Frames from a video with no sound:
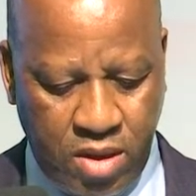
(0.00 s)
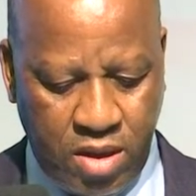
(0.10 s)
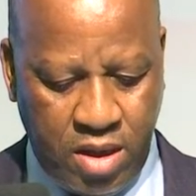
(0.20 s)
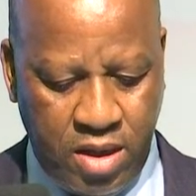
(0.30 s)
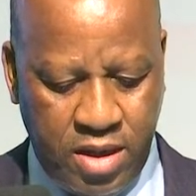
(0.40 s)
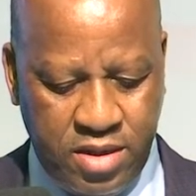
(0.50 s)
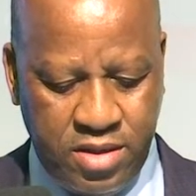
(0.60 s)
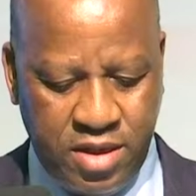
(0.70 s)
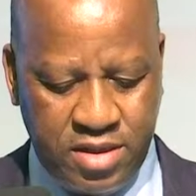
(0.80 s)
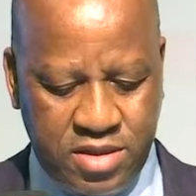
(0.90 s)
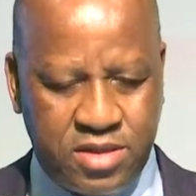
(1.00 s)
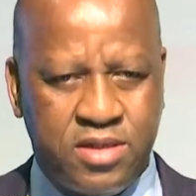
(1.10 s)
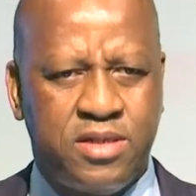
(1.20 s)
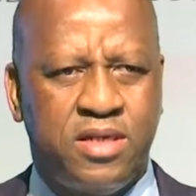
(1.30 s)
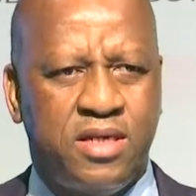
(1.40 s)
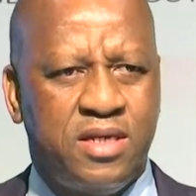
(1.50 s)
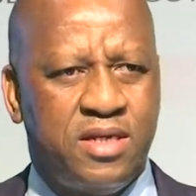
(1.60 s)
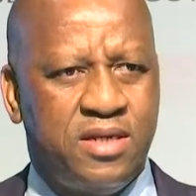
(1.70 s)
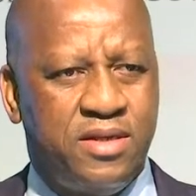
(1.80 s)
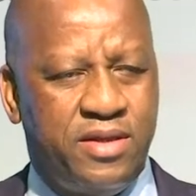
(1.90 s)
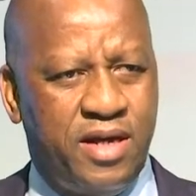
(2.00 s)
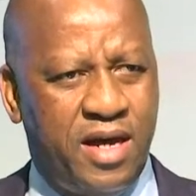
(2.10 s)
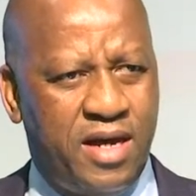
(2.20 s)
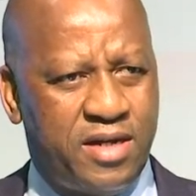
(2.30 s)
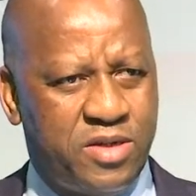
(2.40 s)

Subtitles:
I heard that there are